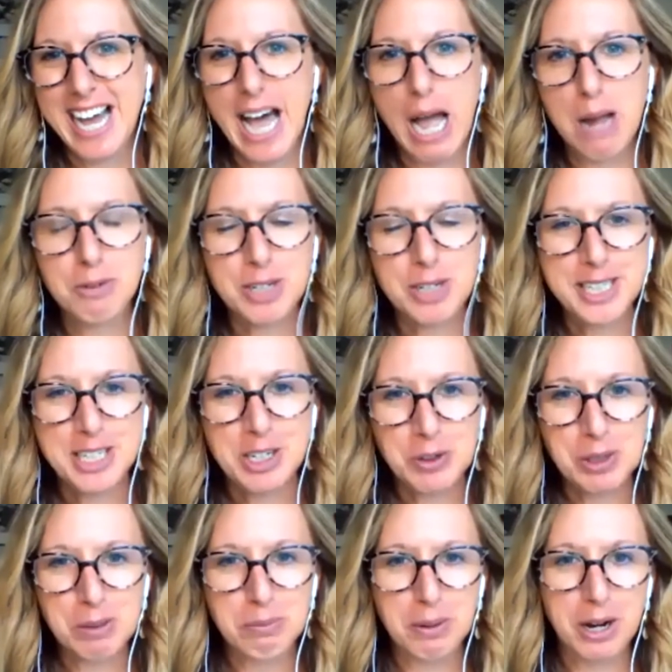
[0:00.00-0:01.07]
I'm Kristen
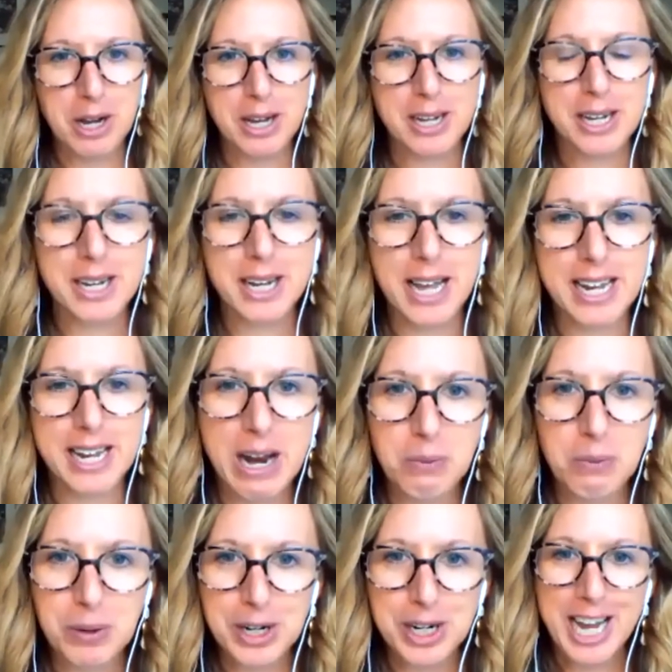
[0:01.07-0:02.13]
Uhlenbrock, and I
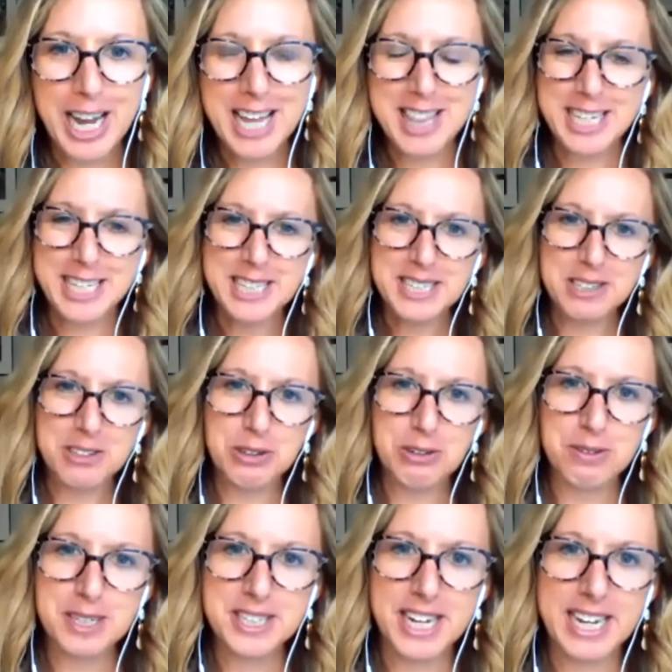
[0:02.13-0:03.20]
work at the
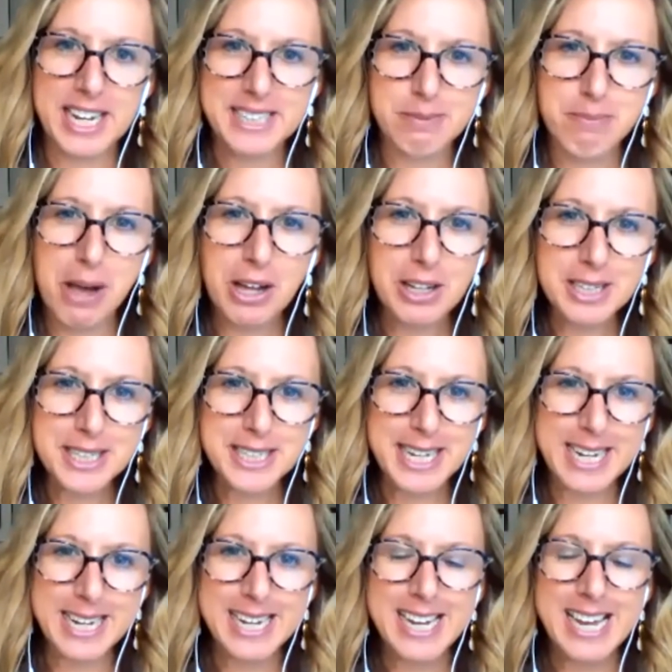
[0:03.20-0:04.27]
Institute for Science and
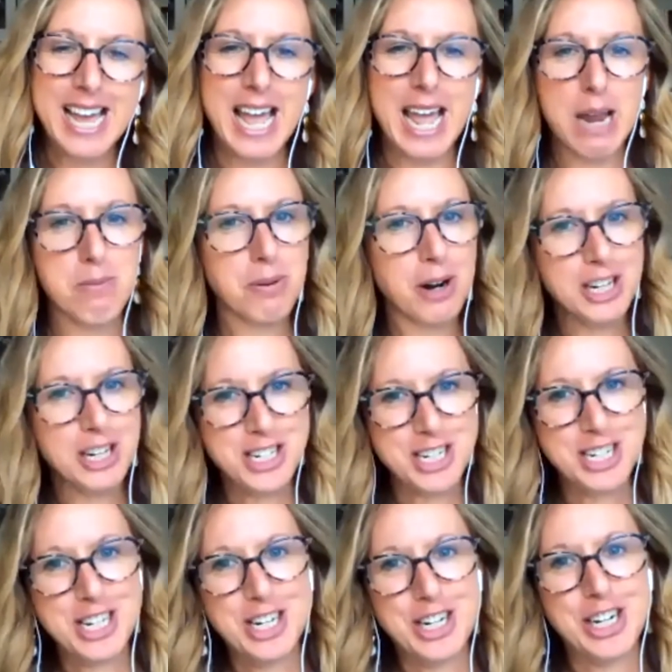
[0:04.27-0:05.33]
Policy, a
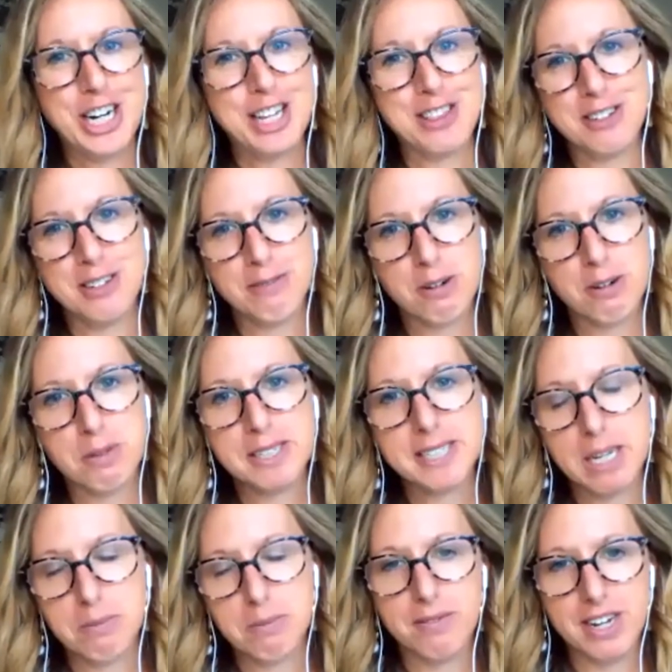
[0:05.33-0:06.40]
project here at the Denver
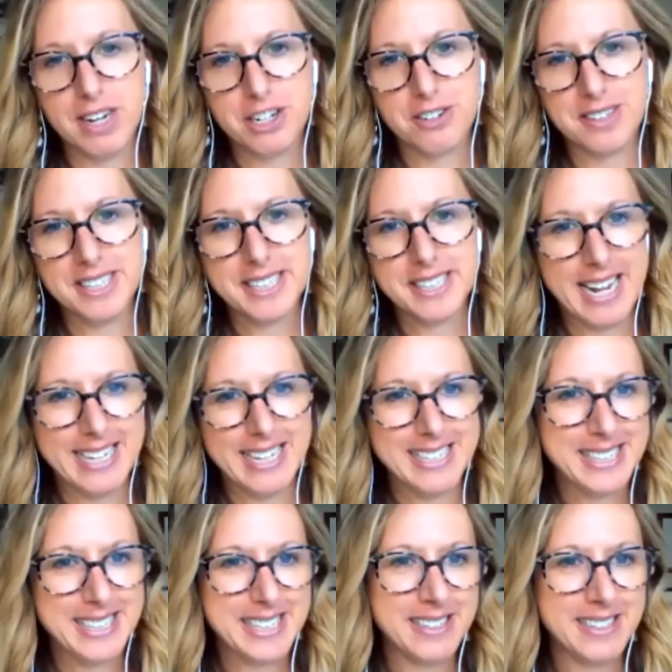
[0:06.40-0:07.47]
Museum of Nature and
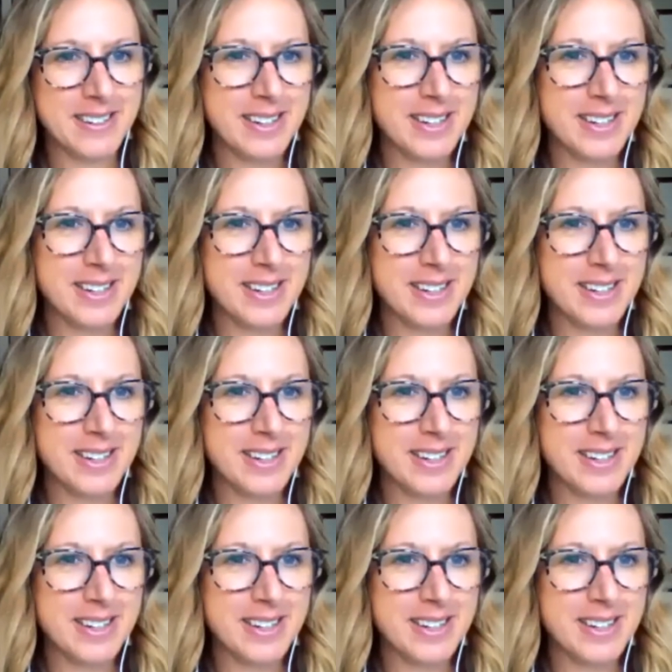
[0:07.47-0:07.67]
Science.